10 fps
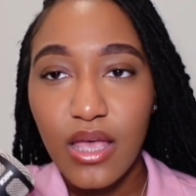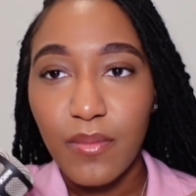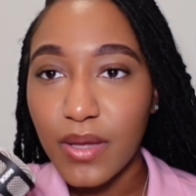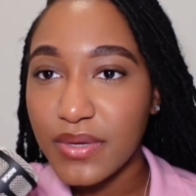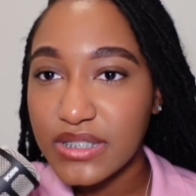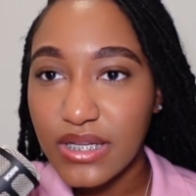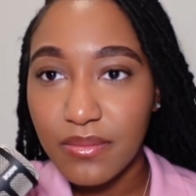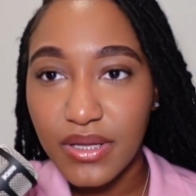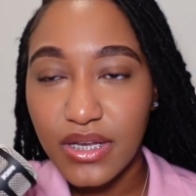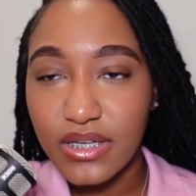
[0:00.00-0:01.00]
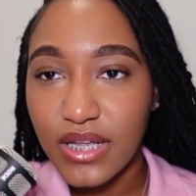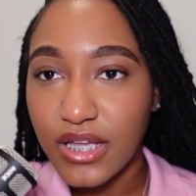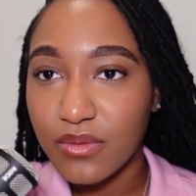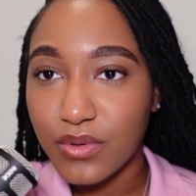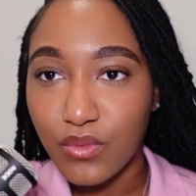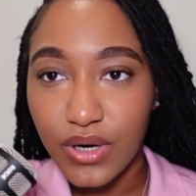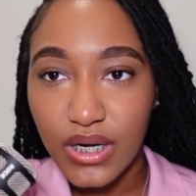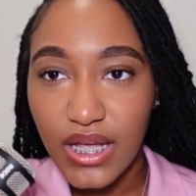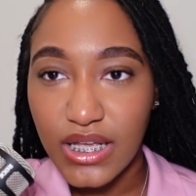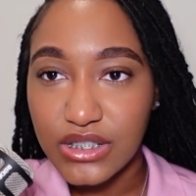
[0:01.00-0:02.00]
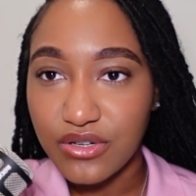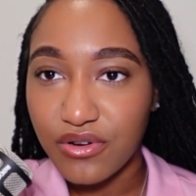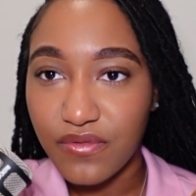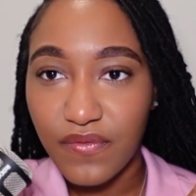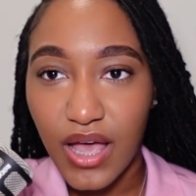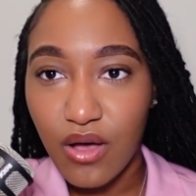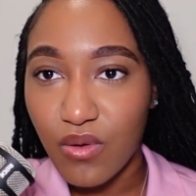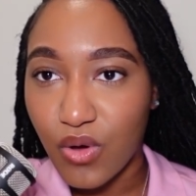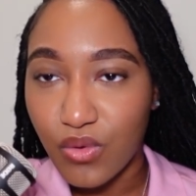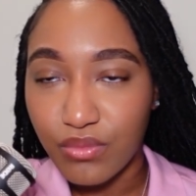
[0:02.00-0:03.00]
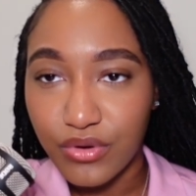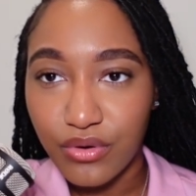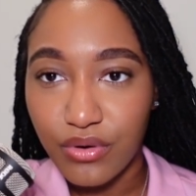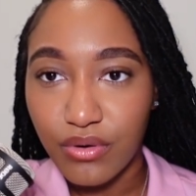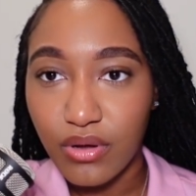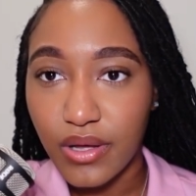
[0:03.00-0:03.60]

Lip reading: maybe it's time to get a document organizer, a file holder.